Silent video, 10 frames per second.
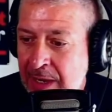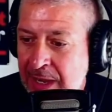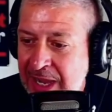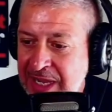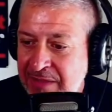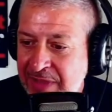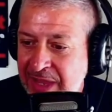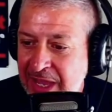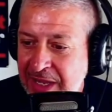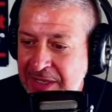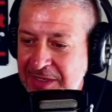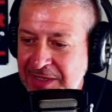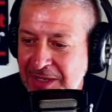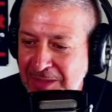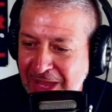I have had
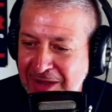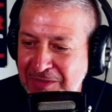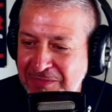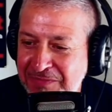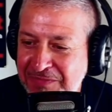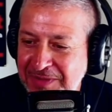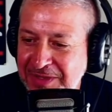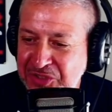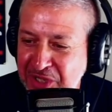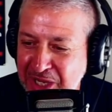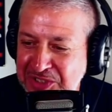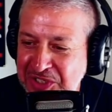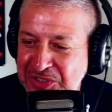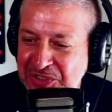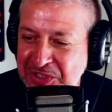a lot of
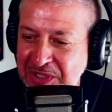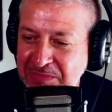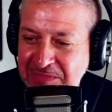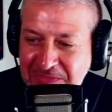chances to